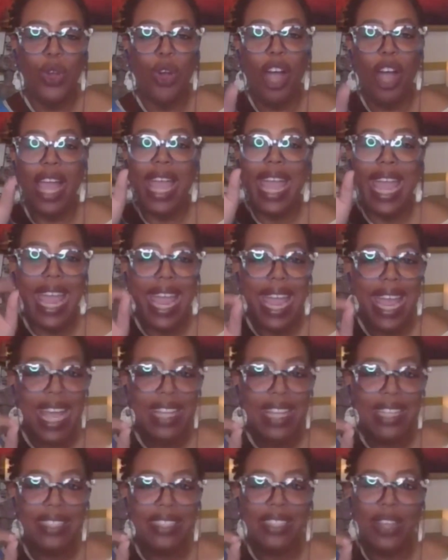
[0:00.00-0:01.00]
Your
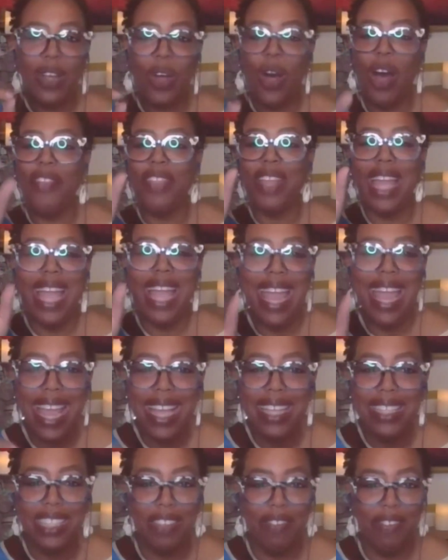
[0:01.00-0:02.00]
hands are the
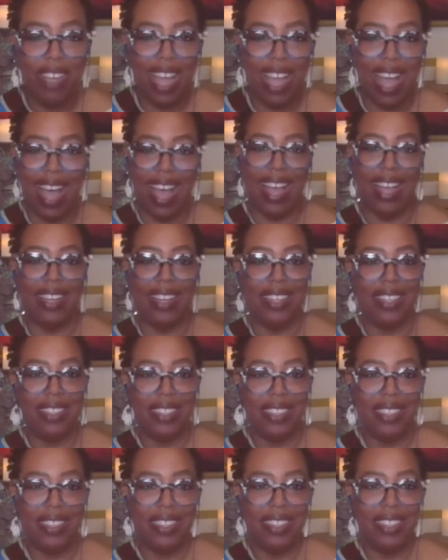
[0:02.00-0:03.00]
hands of God.
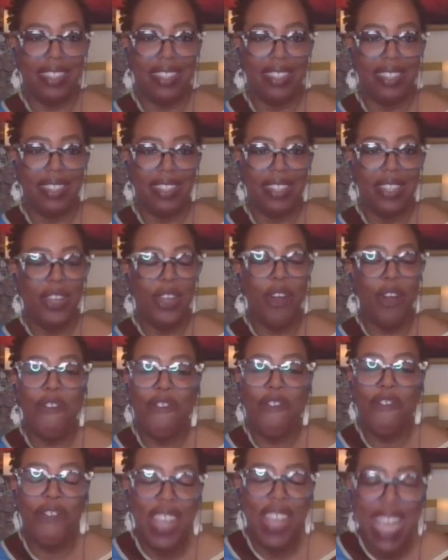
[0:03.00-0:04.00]
Your
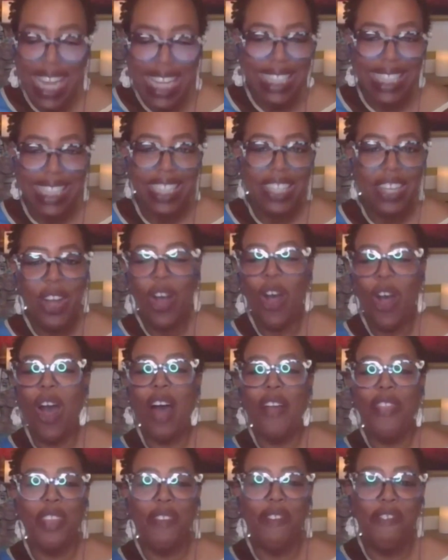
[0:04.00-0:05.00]
feet
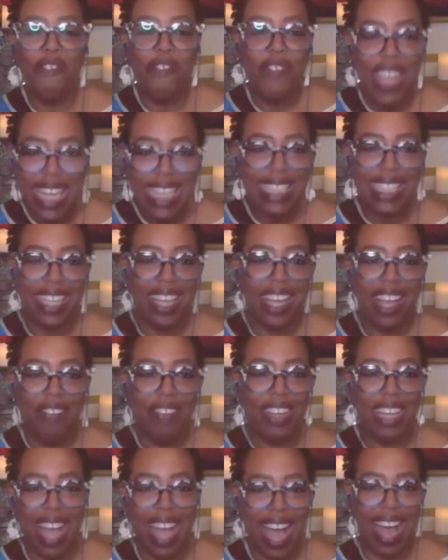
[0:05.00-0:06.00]
are the feet
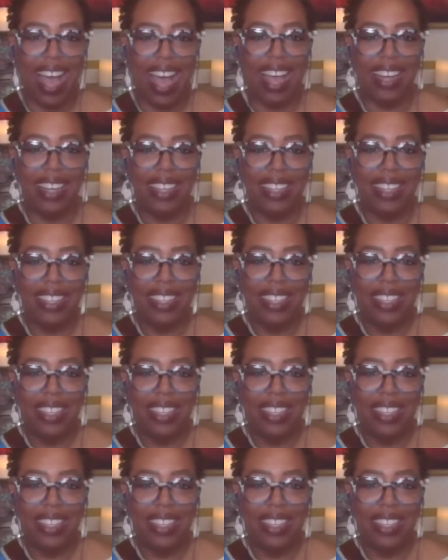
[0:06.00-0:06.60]
of God.